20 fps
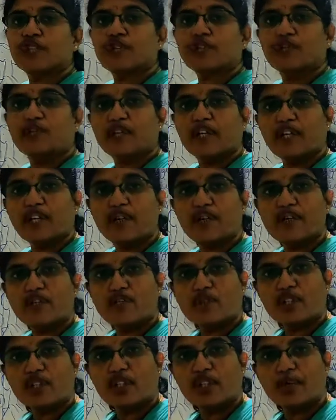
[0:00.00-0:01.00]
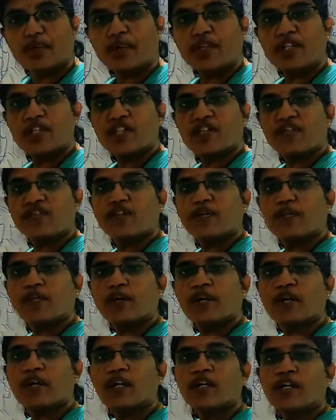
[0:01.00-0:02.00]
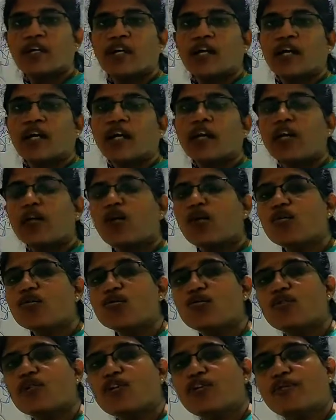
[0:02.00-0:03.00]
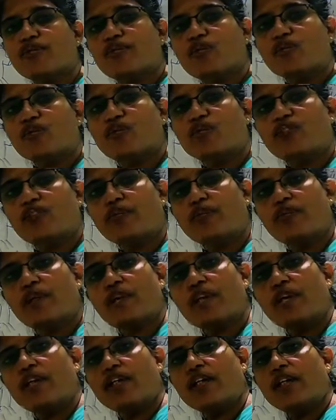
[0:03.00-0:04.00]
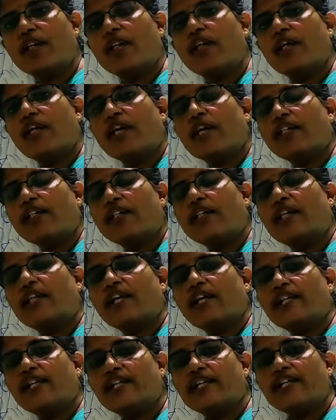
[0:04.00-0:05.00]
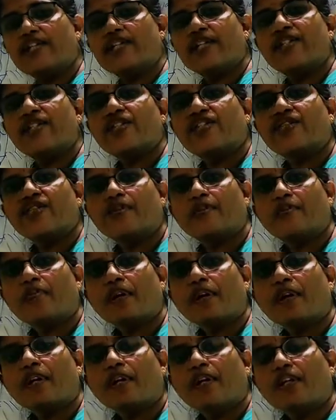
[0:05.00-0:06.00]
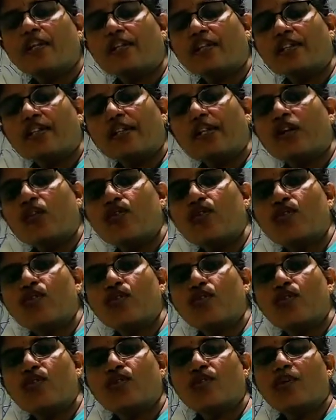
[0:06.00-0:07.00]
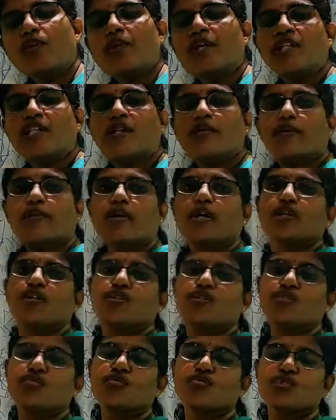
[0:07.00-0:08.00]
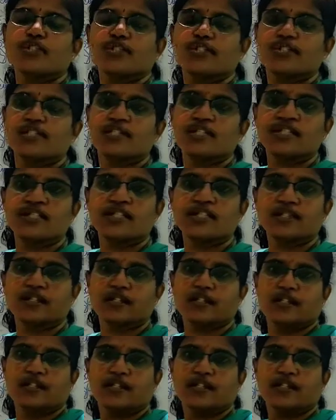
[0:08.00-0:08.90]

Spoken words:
from leaves to other parts of the plant, and also it moves from, at the later stage of the plant, it also moves from other parts to seeds.